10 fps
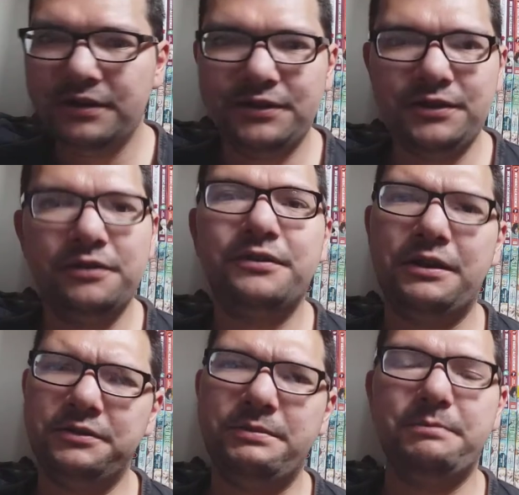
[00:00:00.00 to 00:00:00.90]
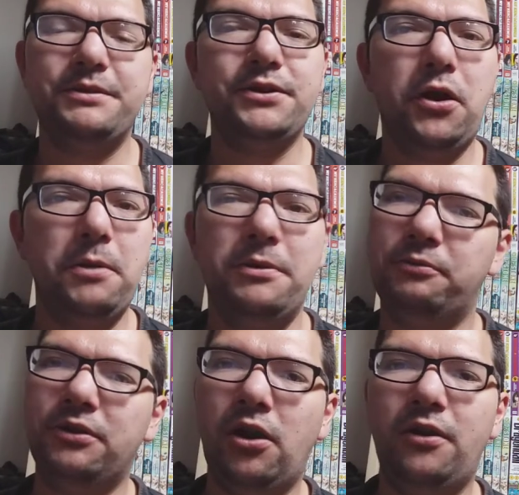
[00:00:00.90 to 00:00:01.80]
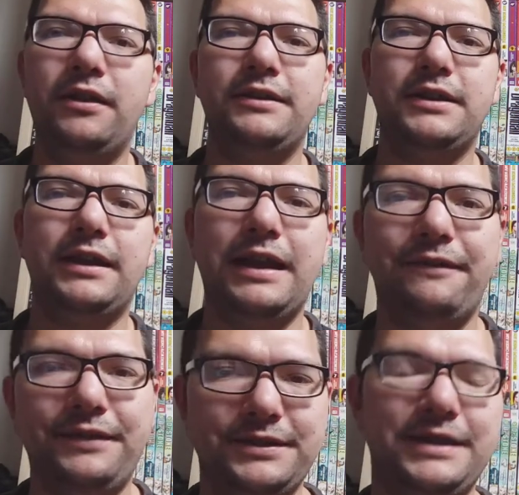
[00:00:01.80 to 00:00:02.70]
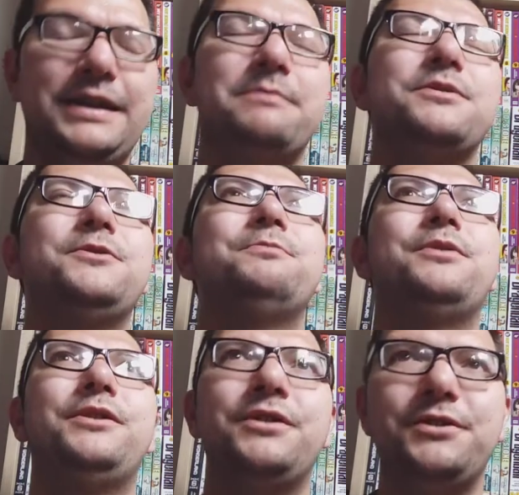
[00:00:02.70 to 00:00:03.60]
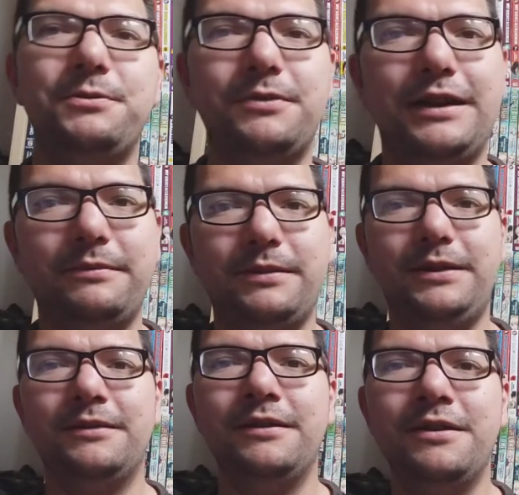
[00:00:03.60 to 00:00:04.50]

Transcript: so that was a bit bizarre, but regardless, I have it and I'm super, super happy